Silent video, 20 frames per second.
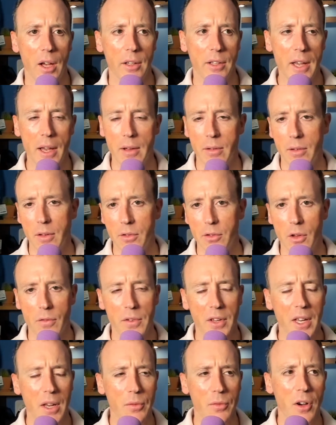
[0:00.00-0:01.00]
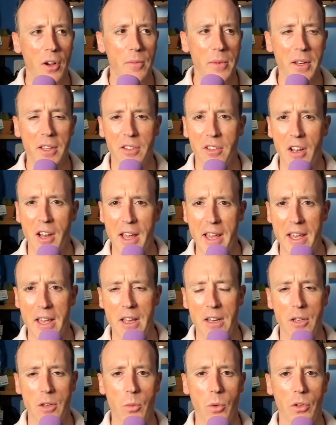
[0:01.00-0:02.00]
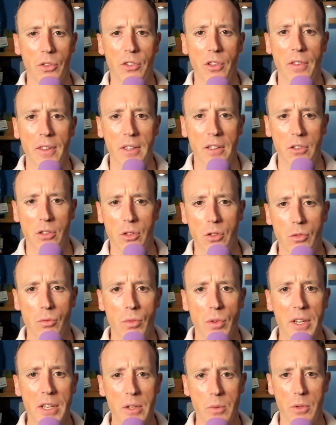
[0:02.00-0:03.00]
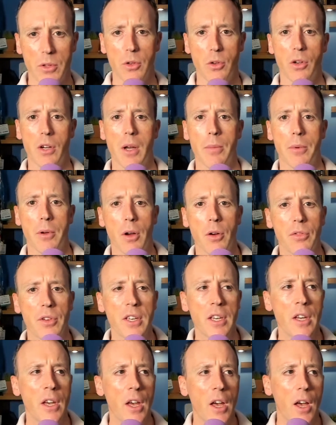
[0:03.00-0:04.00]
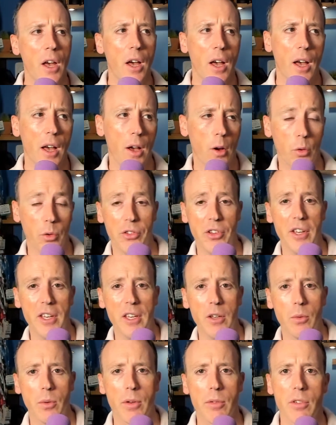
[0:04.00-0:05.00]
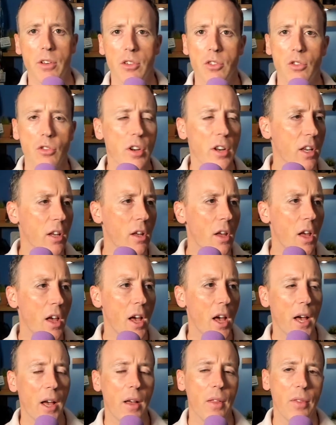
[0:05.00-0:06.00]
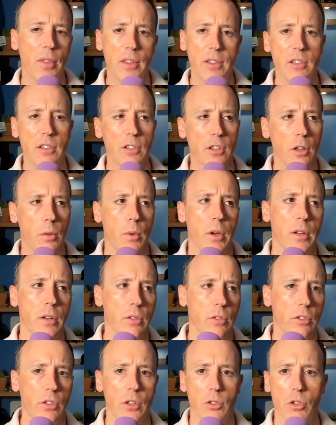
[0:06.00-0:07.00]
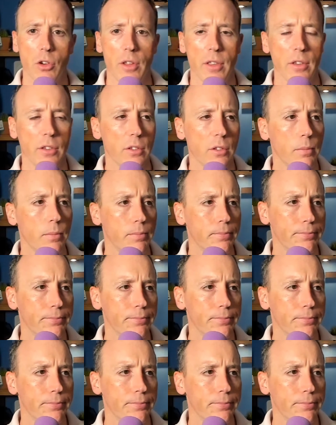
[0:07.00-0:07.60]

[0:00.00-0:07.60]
Yeah, so if you get 5 minutes today and you want something to read with your cup of coffee or tea or whatever it is you drink, this is a good one. So try this.